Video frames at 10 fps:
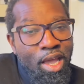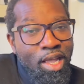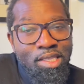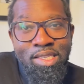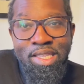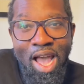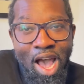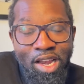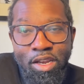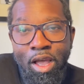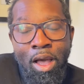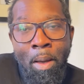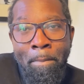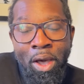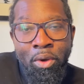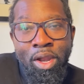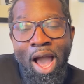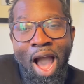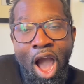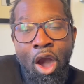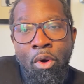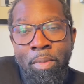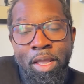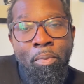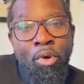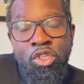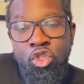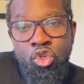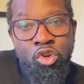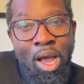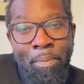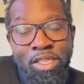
It's not about how many points you drop.